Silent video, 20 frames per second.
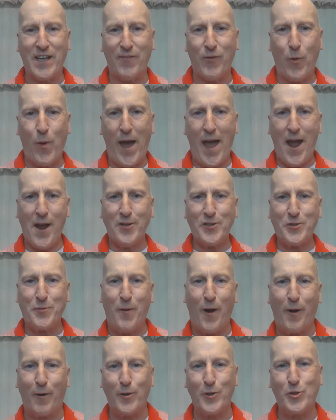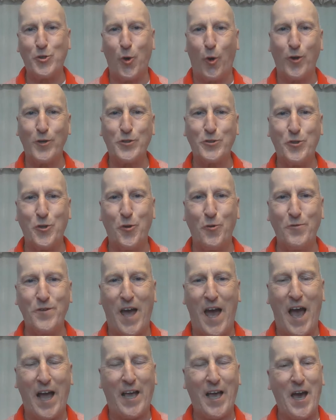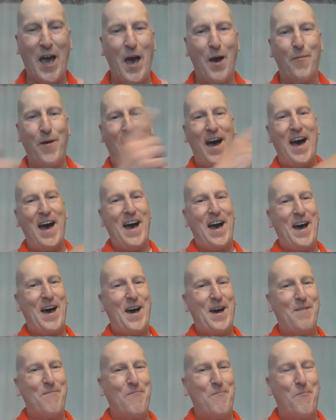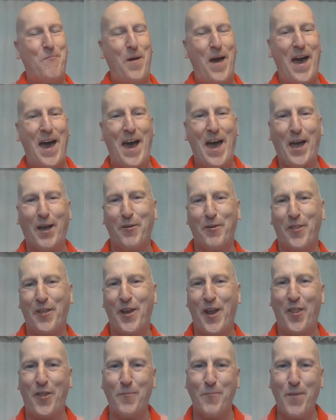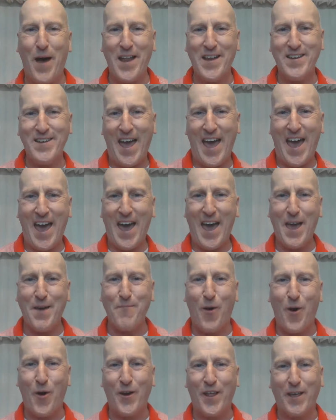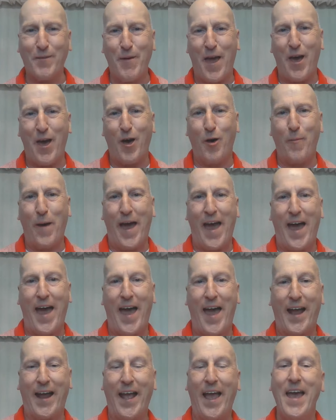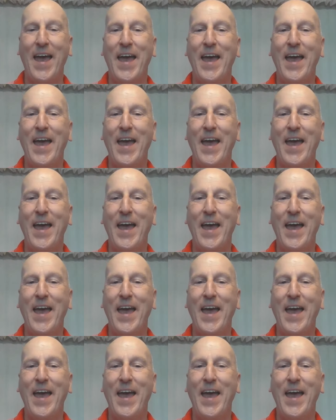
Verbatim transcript: everywhere. It's Mark with GeorgeTune.com. I'm back with another Monday morning mailbag.